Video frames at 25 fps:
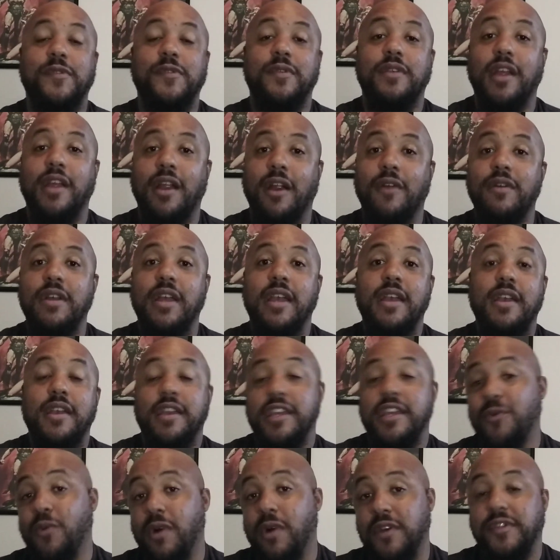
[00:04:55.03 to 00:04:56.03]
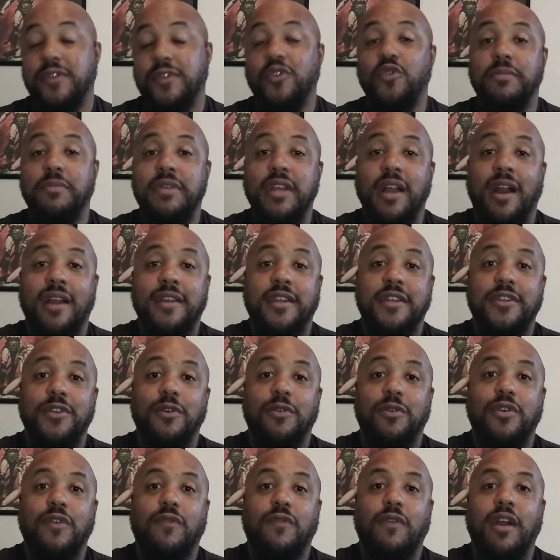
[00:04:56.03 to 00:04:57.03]
So now he wants to do
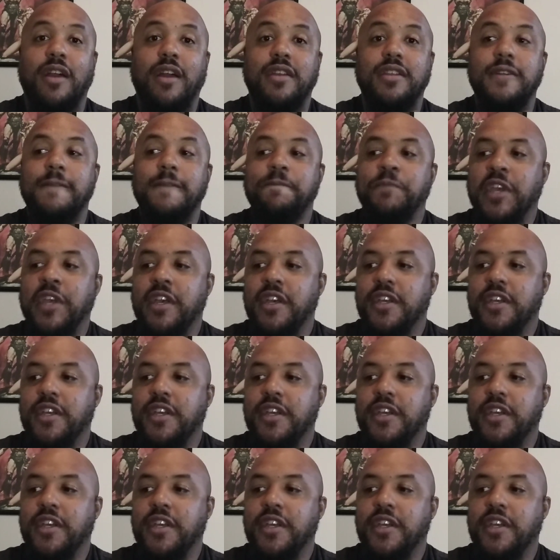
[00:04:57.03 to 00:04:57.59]
Miyagi-Do karate.